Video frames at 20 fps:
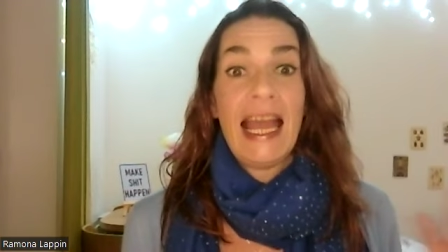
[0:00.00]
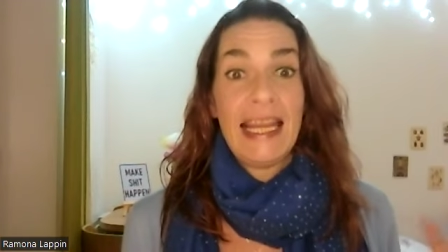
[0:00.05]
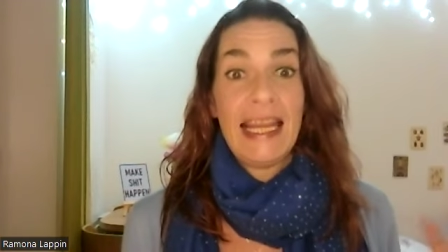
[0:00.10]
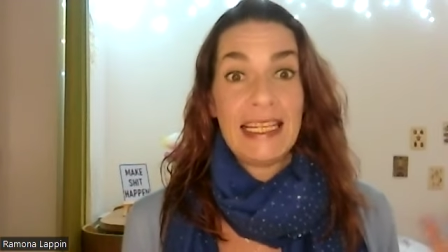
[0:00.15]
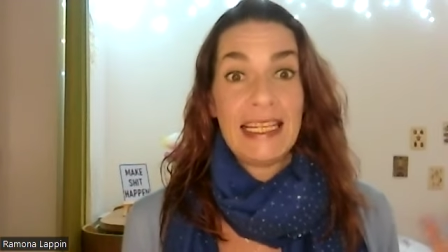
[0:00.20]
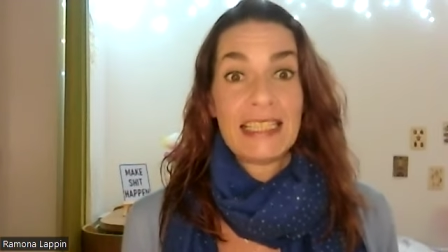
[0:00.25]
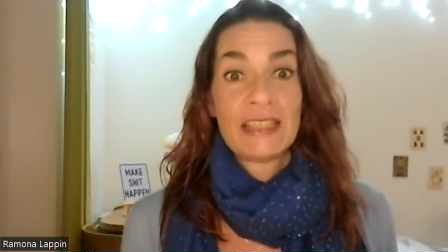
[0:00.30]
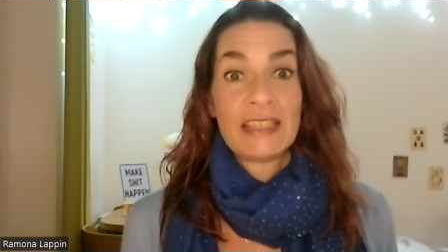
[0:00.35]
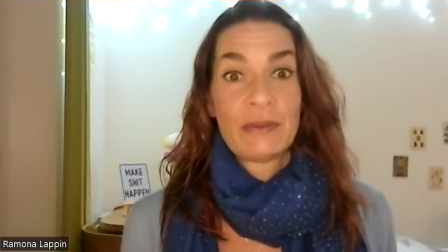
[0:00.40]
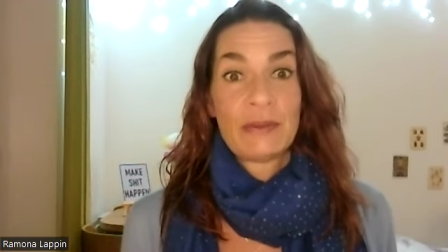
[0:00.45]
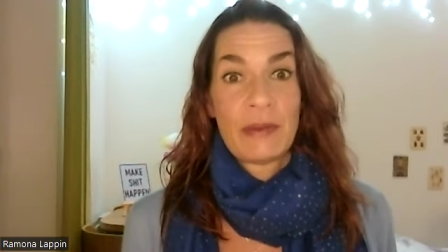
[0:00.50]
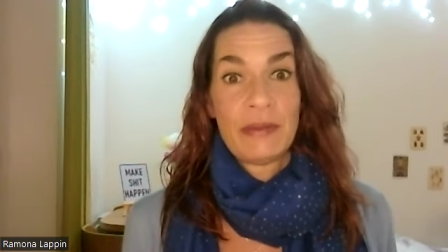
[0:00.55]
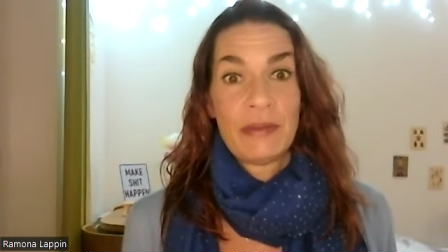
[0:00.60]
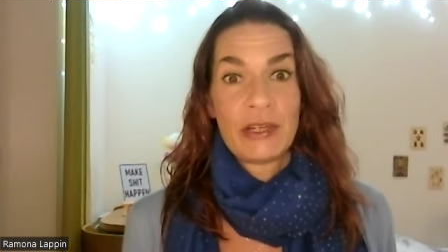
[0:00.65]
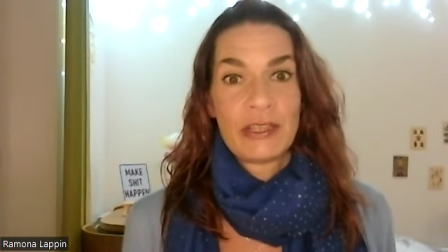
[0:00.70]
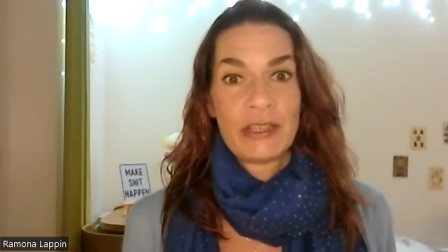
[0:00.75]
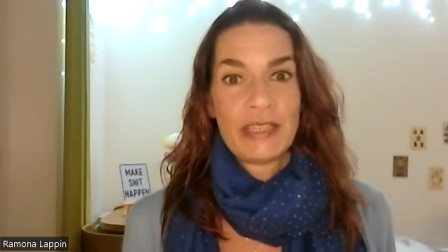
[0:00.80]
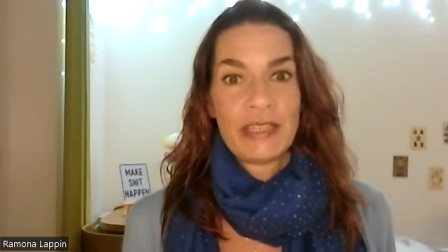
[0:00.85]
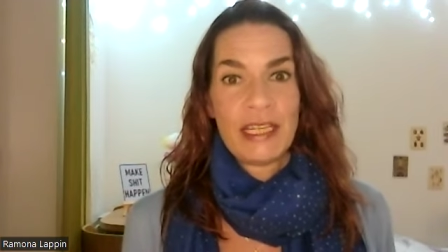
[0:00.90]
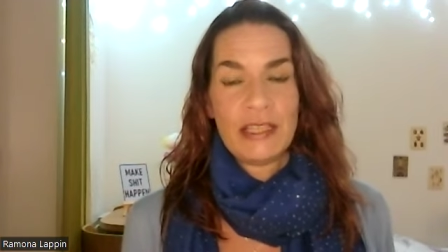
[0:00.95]
And this is where
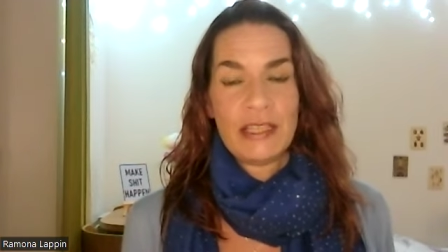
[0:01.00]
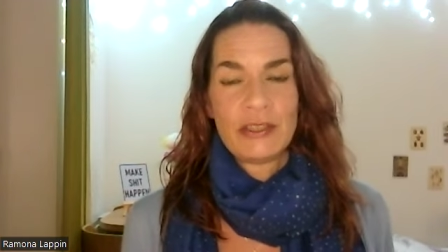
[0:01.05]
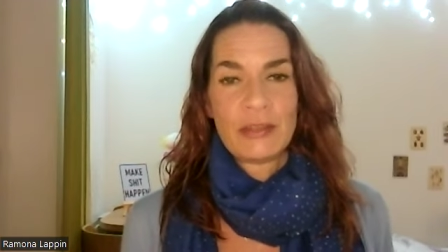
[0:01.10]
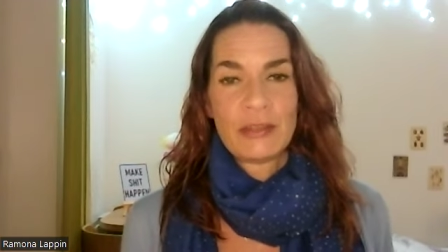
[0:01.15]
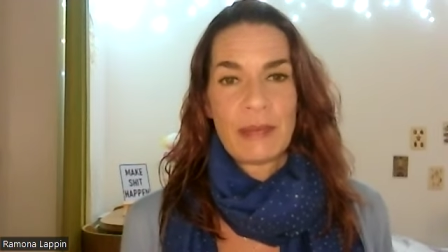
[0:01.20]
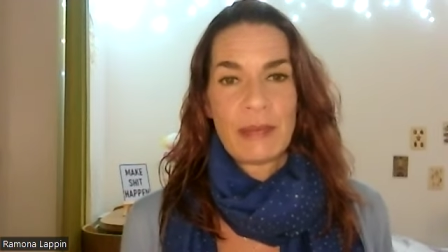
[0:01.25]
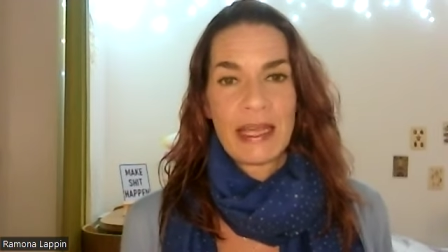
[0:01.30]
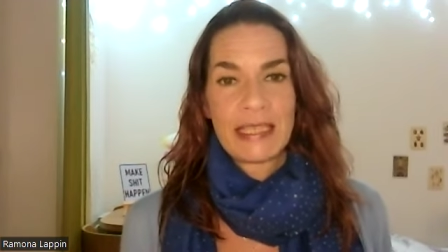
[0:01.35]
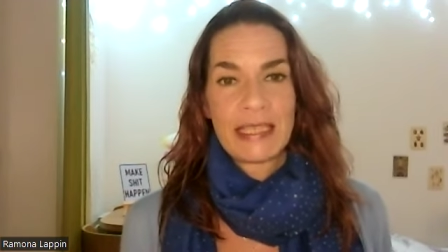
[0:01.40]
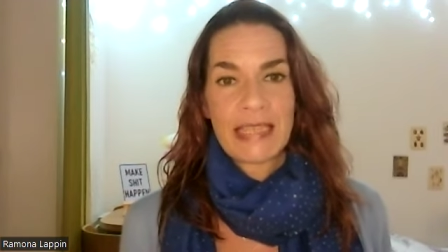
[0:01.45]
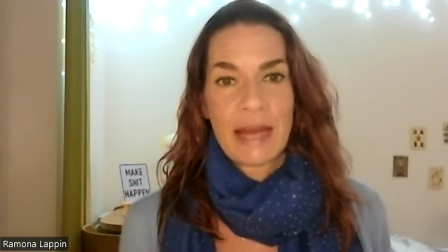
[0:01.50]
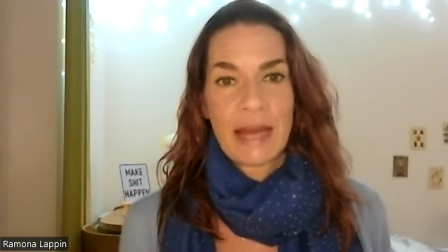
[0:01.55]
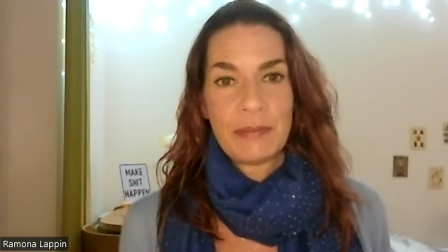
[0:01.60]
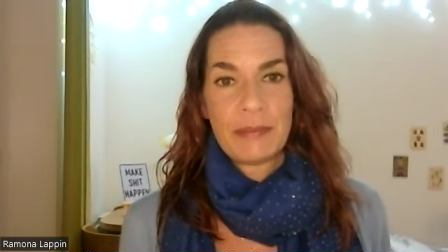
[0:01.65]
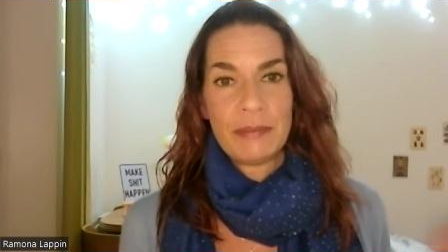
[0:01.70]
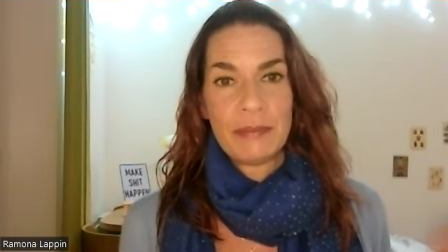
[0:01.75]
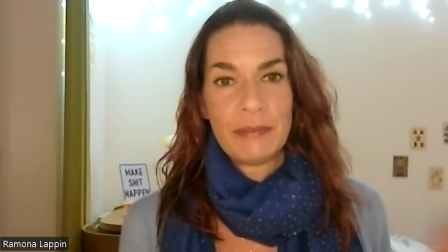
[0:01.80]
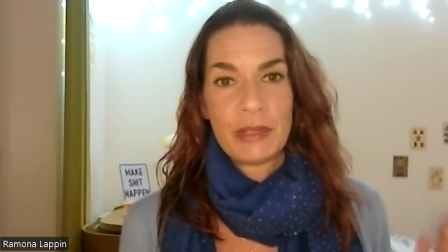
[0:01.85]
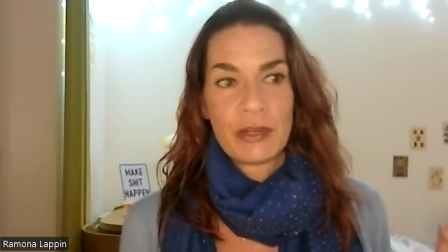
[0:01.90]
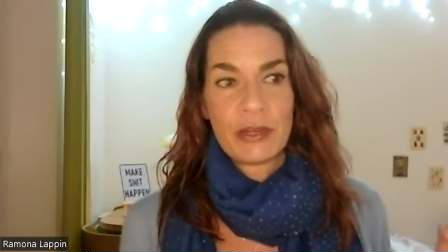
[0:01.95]
we continue to make it
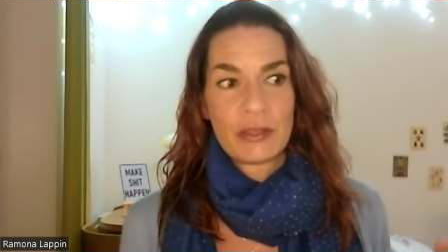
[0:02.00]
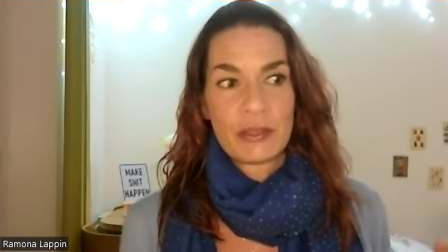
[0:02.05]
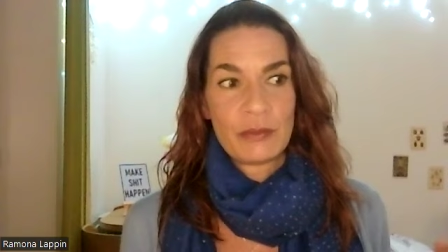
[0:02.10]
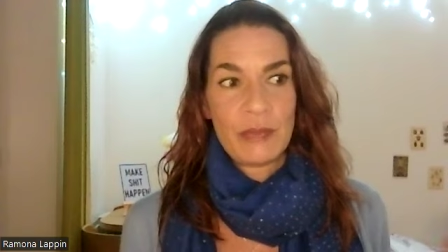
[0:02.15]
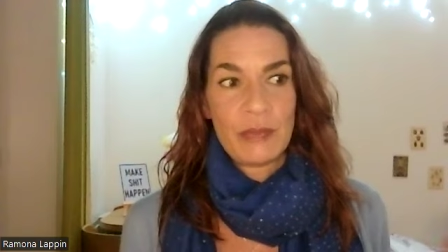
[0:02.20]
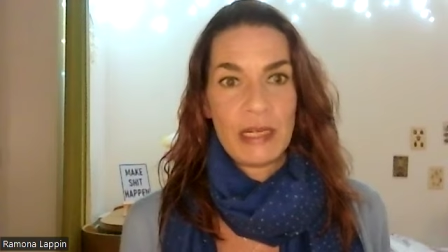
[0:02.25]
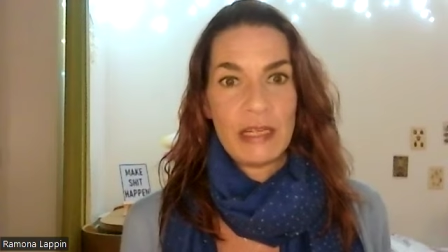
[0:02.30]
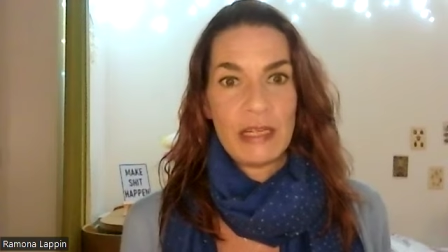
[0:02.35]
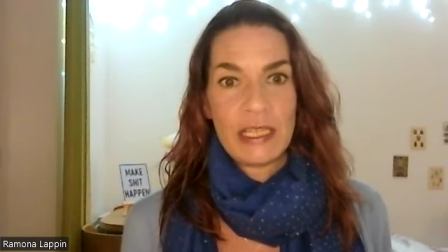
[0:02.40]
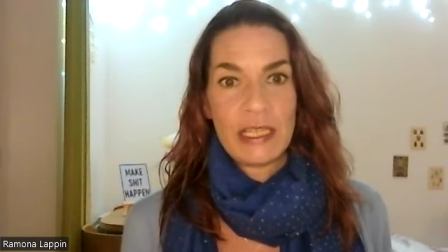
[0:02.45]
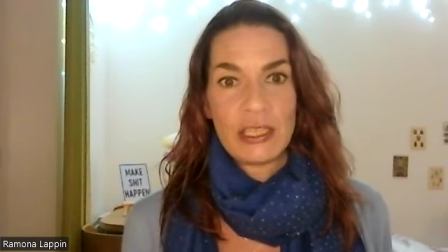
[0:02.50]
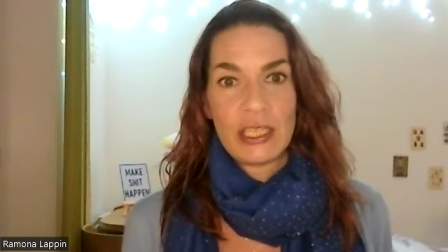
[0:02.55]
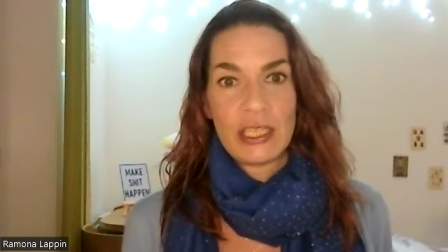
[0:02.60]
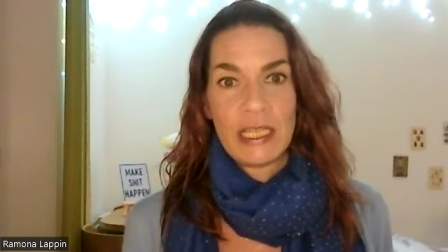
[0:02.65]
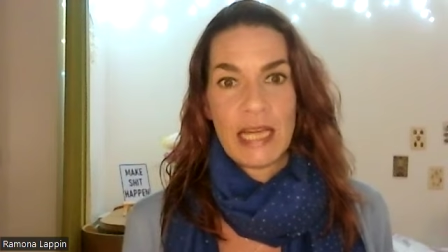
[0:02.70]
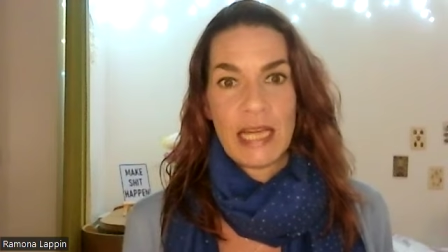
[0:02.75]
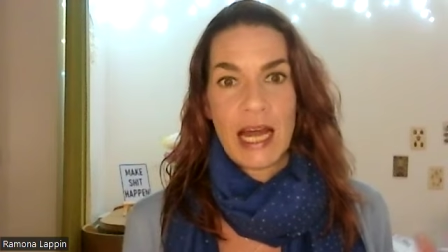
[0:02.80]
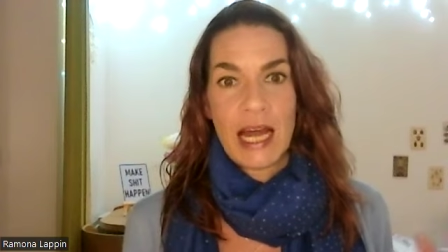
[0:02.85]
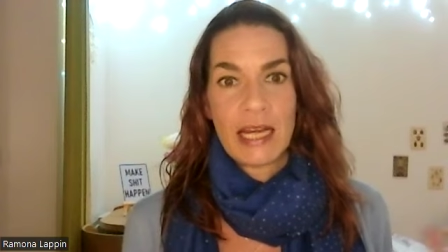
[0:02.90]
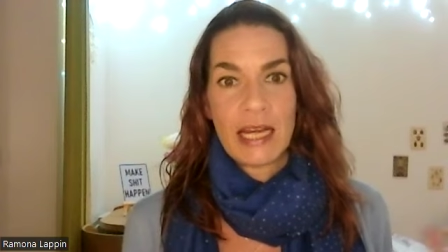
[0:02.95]
happen because we
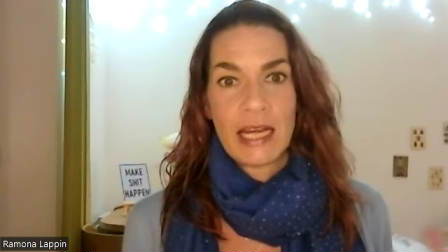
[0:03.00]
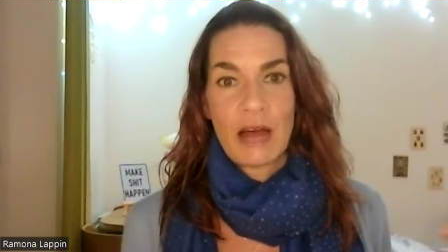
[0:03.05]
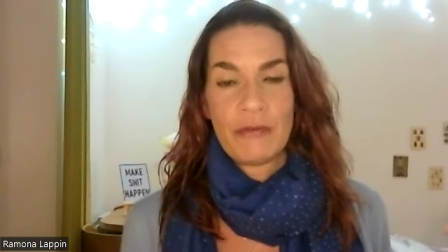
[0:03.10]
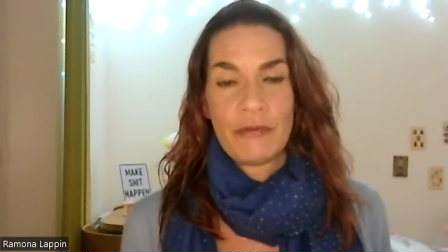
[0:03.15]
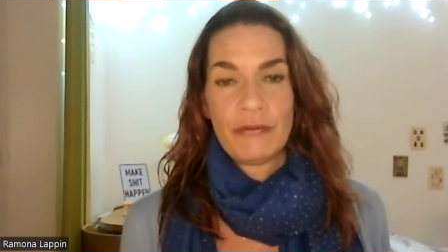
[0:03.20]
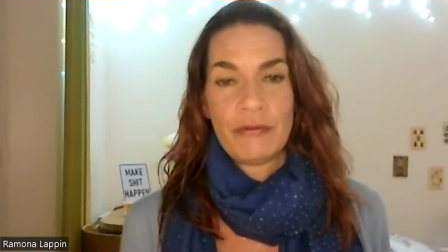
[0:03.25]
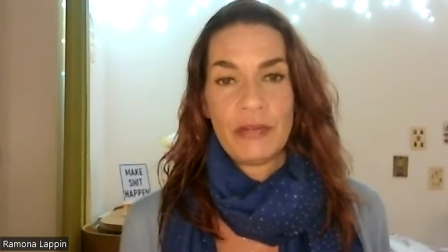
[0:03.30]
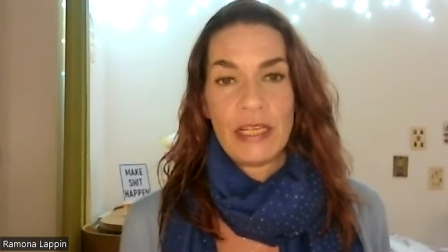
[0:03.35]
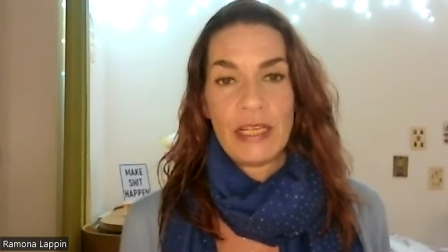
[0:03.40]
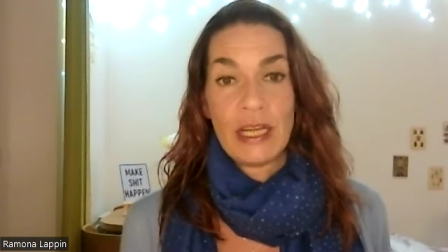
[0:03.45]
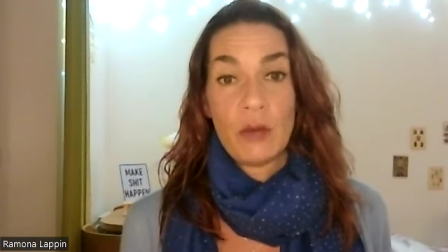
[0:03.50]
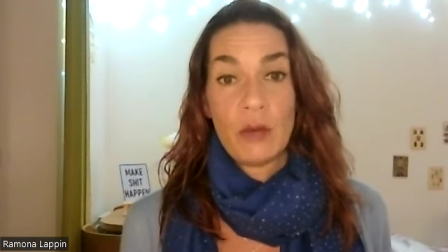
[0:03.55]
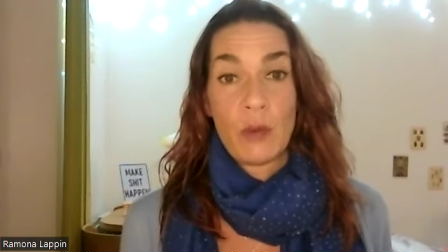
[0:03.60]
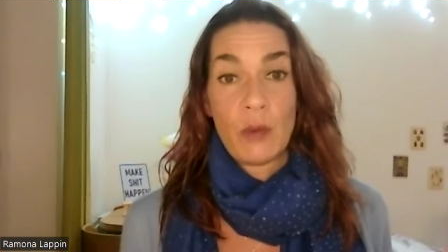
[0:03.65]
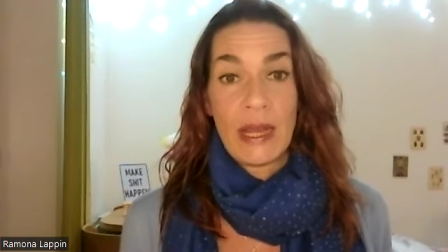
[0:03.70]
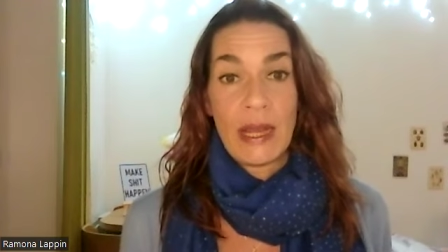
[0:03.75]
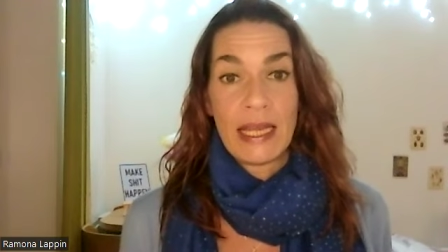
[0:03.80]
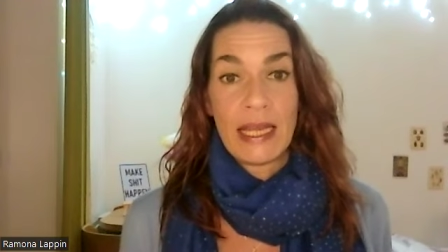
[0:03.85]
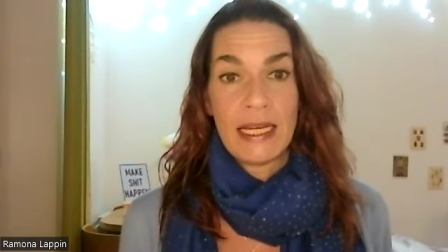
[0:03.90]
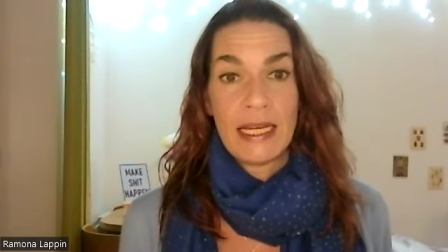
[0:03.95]
literally are now fully
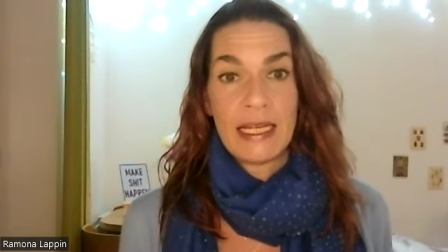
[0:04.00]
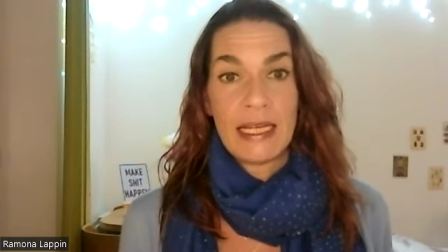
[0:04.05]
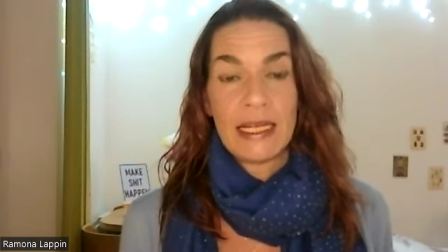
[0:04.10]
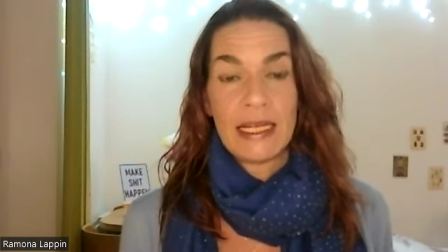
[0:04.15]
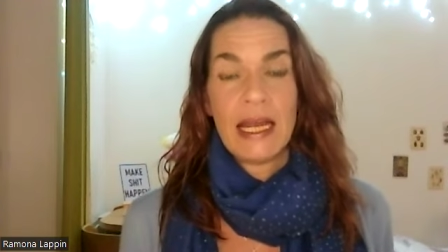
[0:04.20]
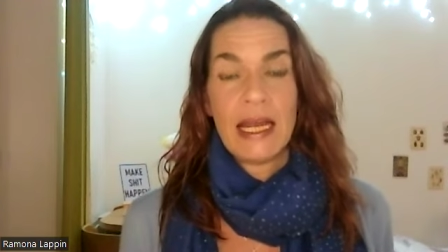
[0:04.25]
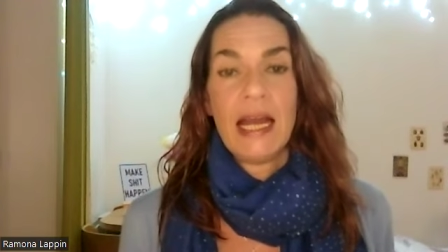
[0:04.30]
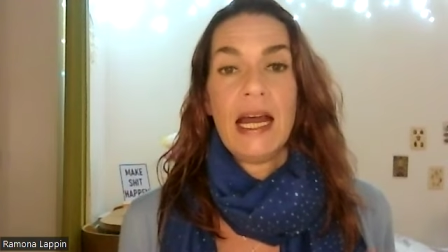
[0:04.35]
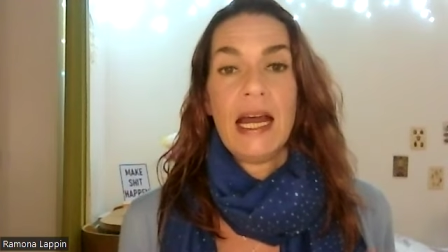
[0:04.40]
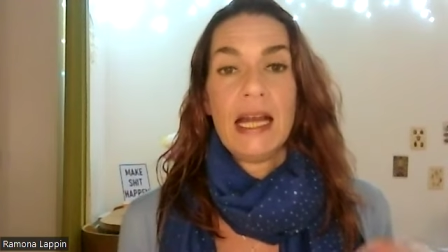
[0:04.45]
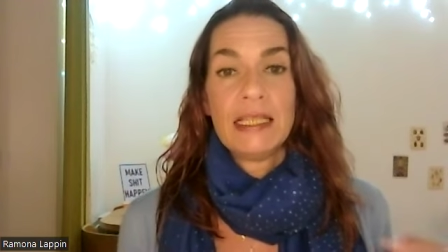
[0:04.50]
awakening